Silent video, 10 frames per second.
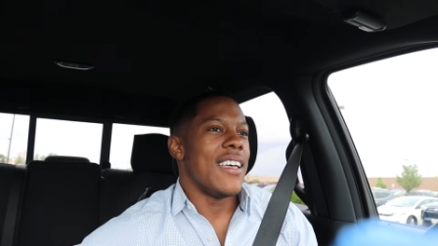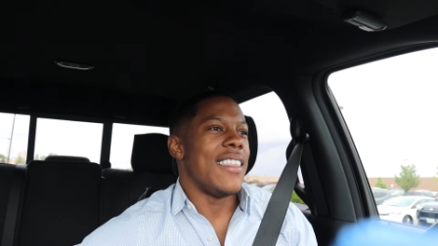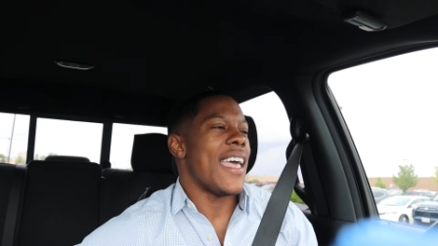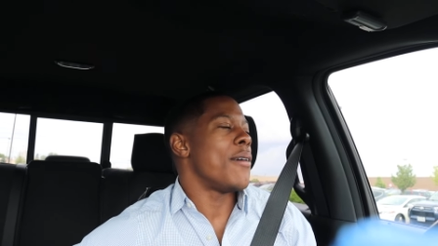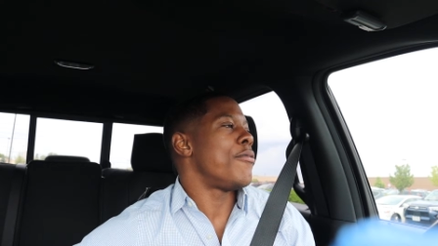
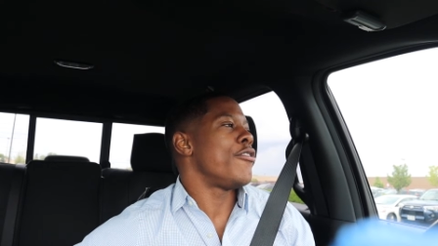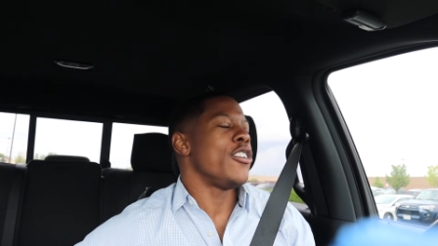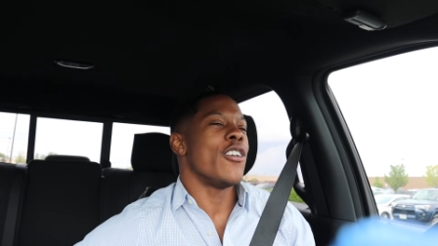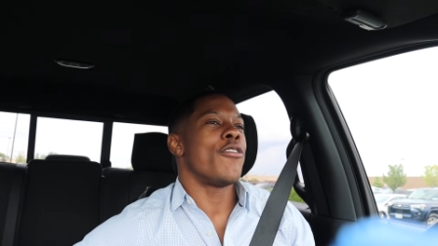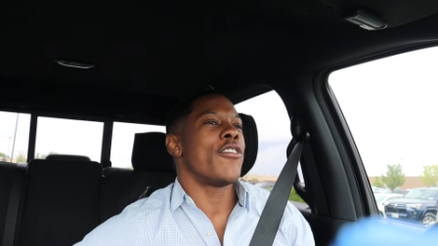Let him fill
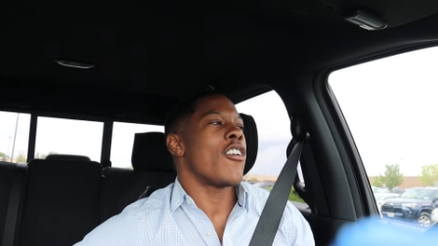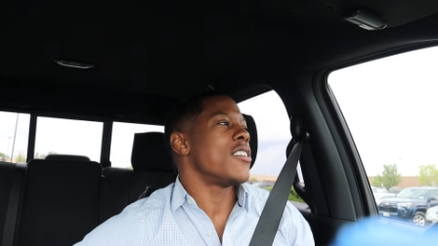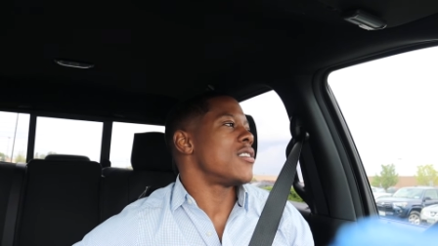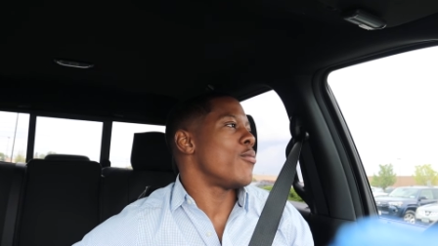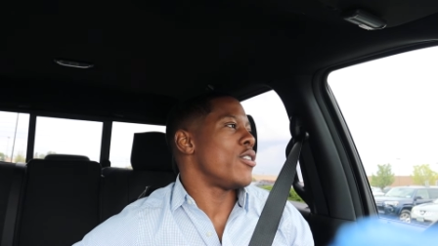your
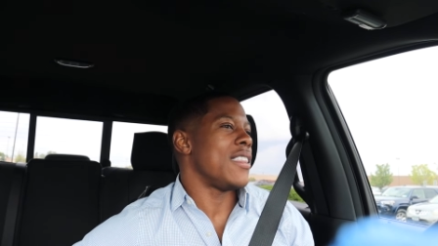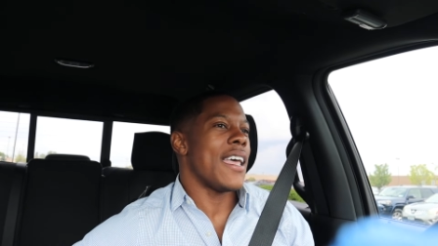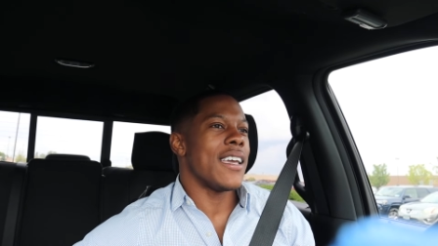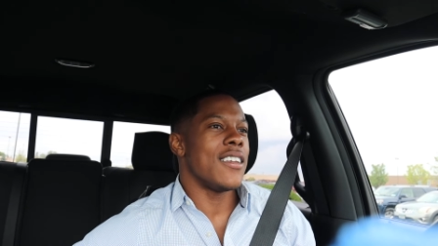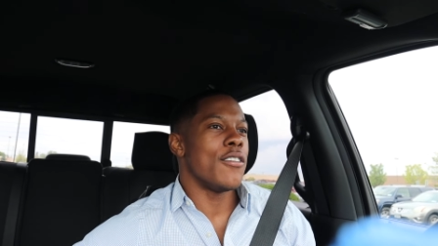thoughts up with
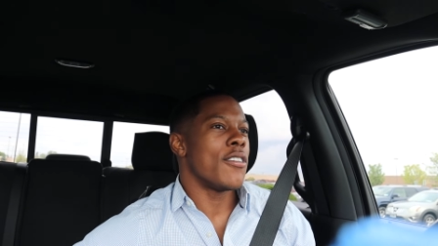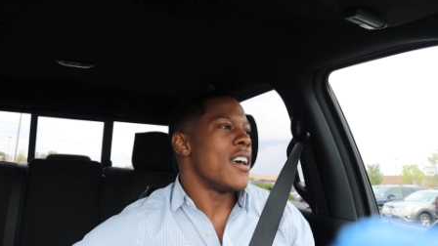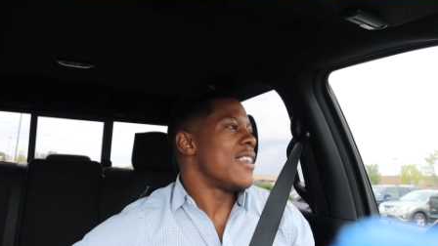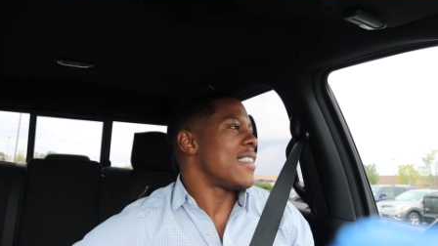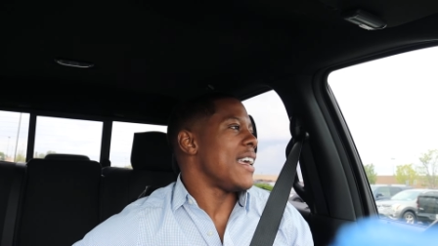negative
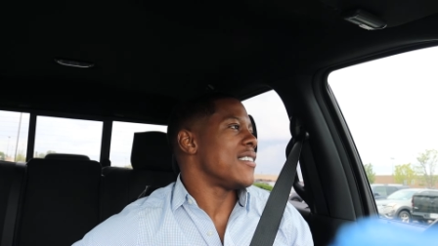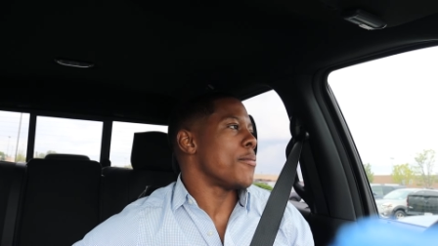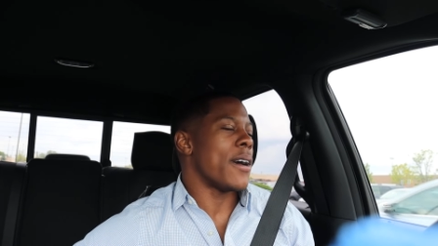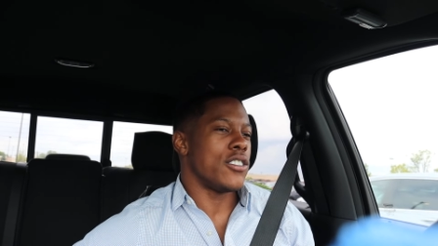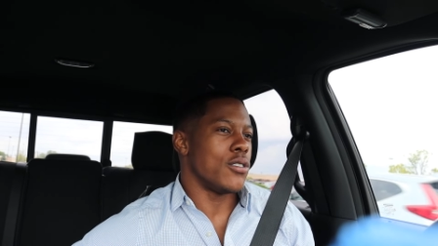things
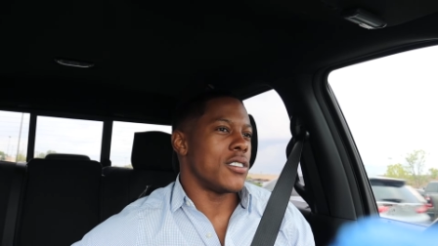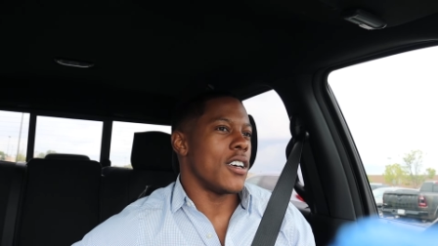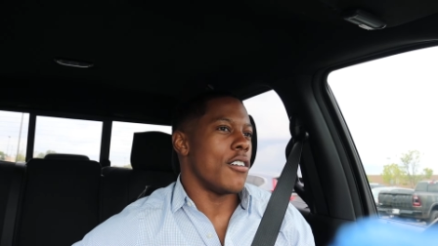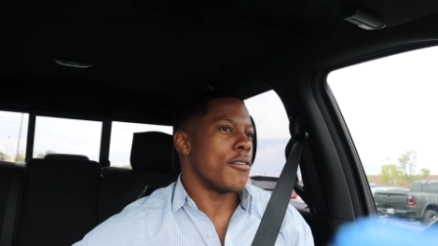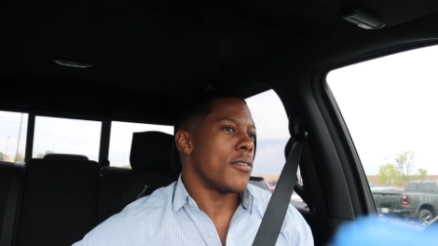about
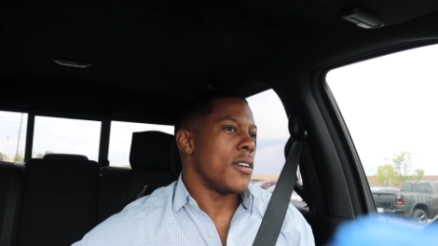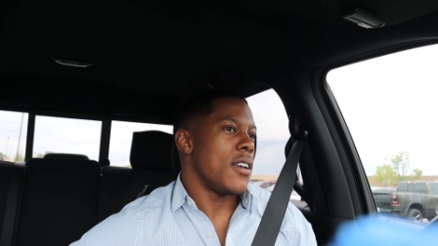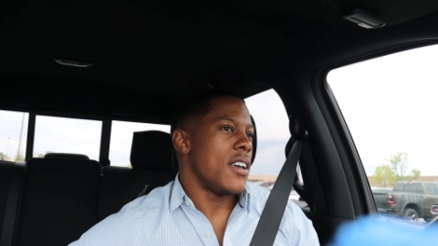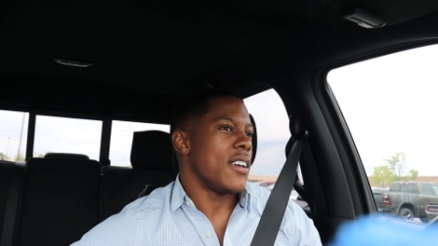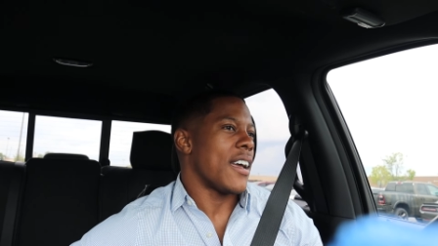yourself.
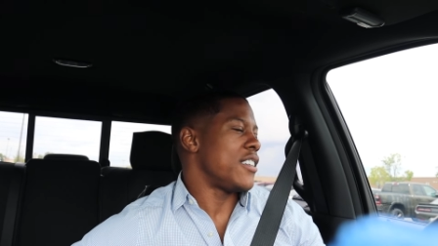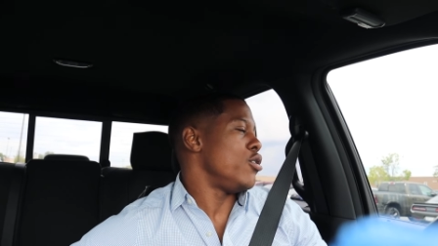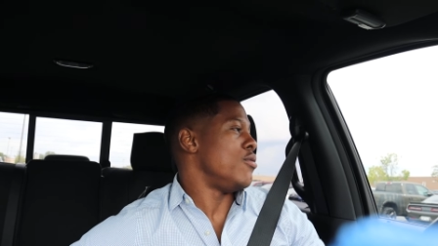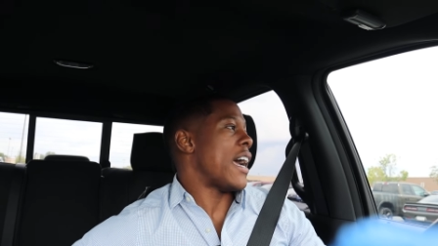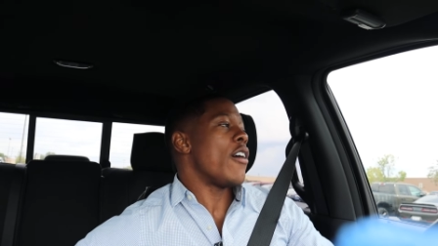Got
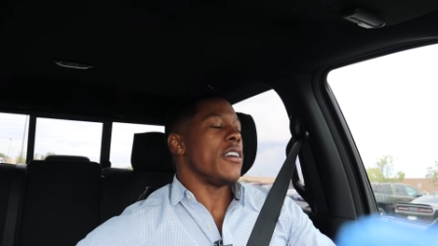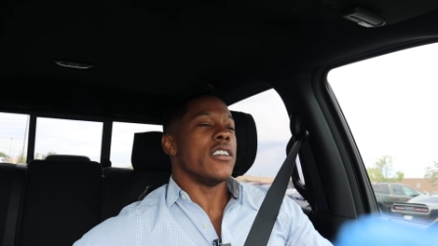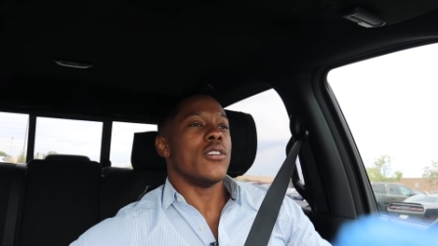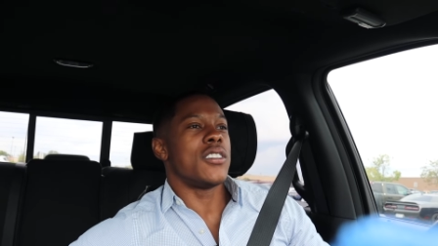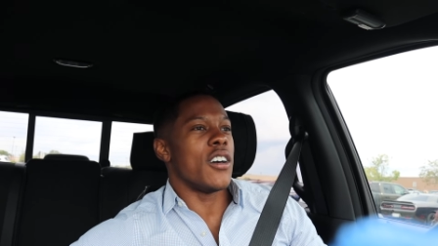you
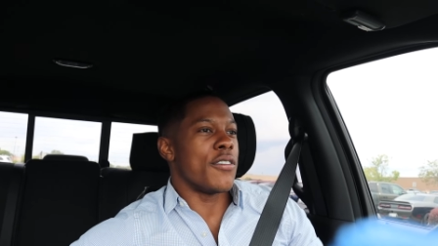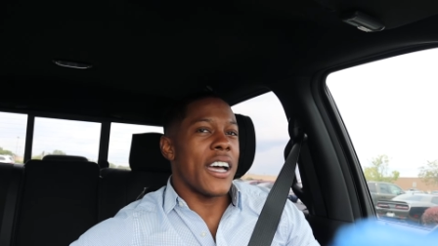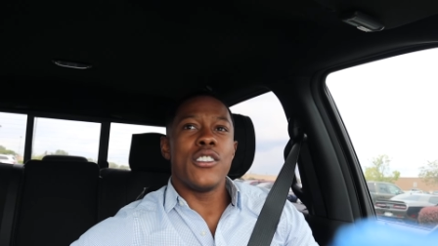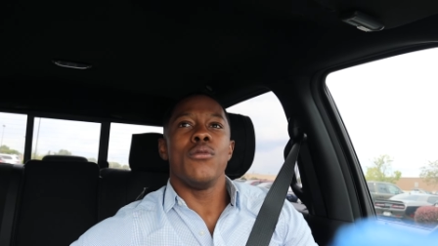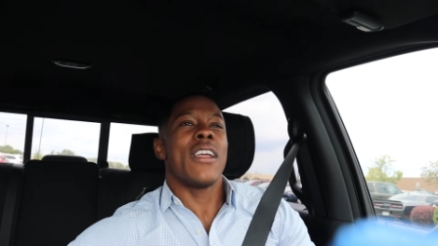doubting yourself.
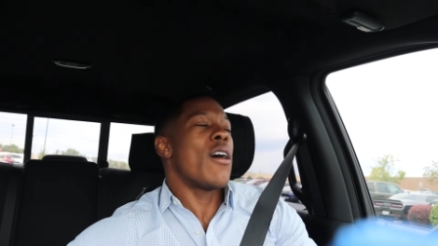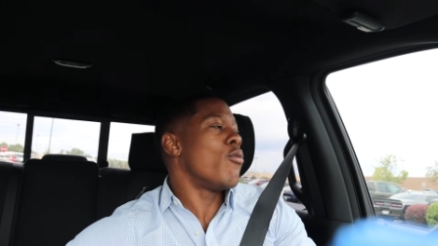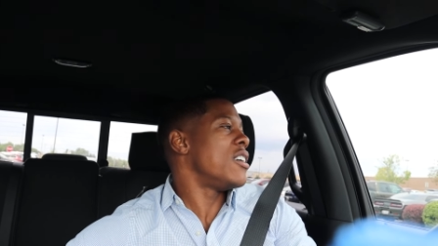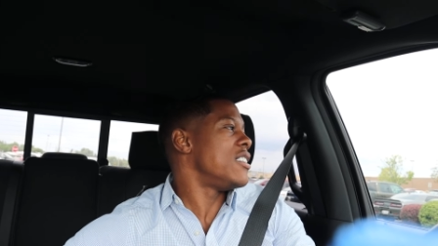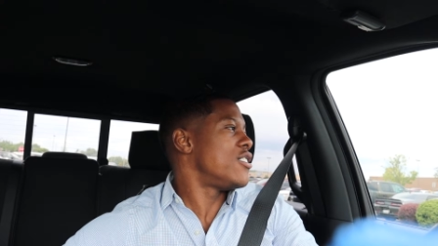Got you not
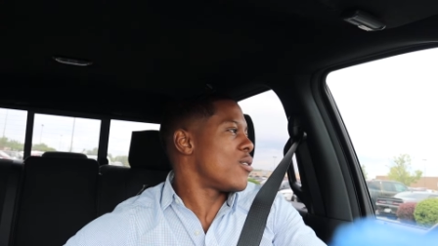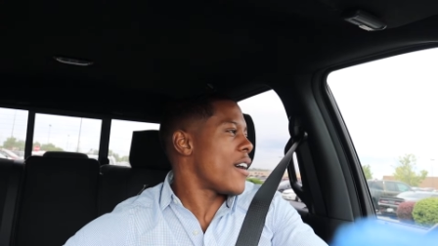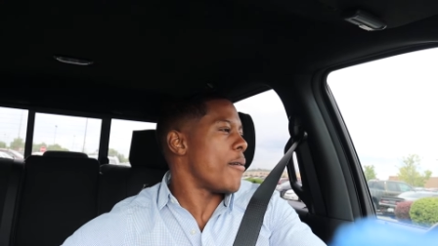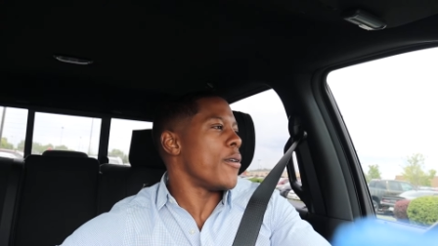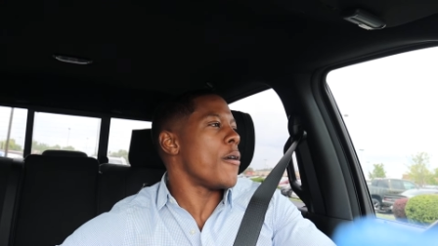wanting to
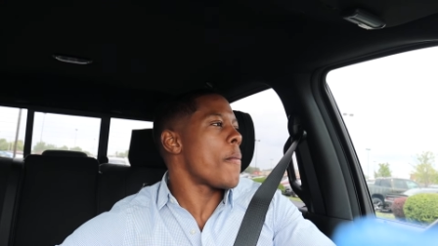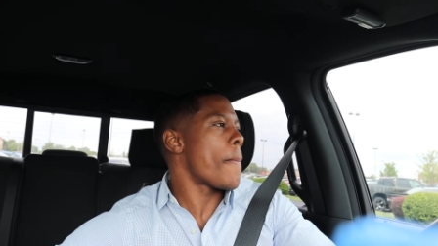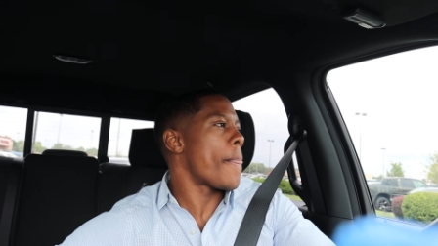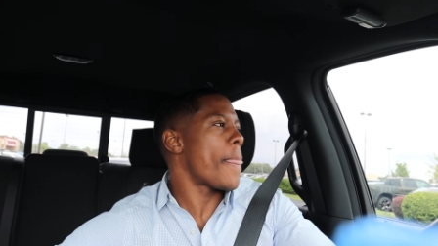try, bro.